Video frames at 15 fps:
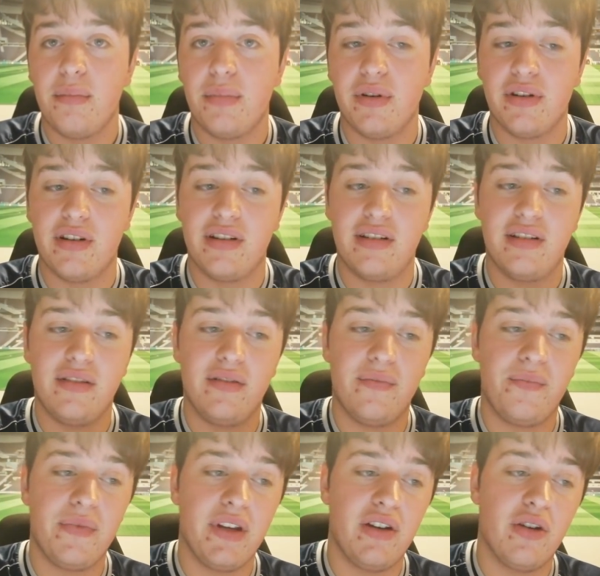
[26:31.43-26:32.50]
But
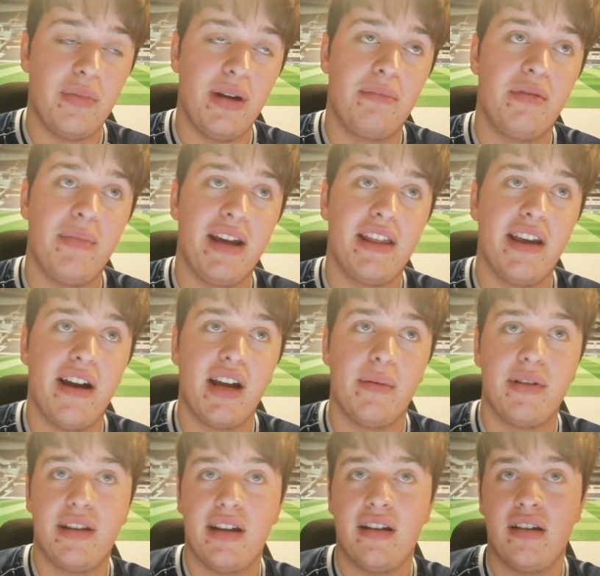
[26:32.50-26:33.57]
you know, people make the
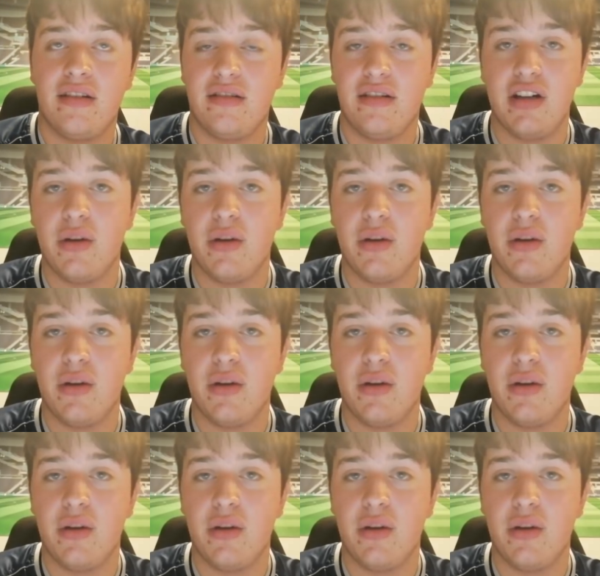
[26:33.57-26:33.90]
argument that,